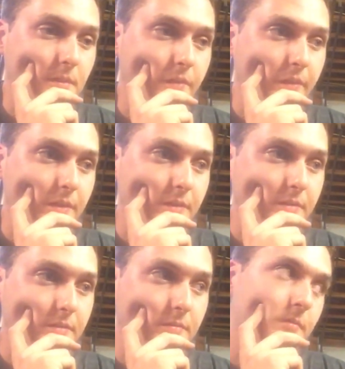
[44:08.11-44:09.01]

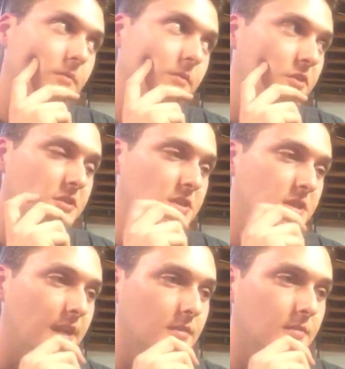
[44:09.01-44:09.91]
The
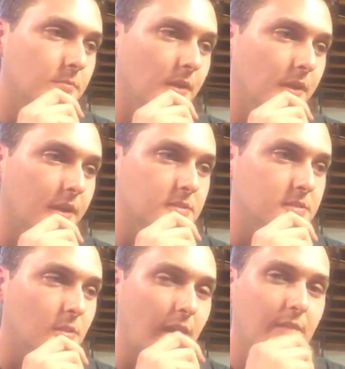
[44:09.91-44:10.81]
68 buckets
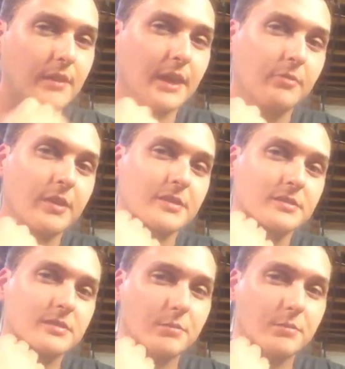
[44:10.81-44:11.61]
don't have headrests,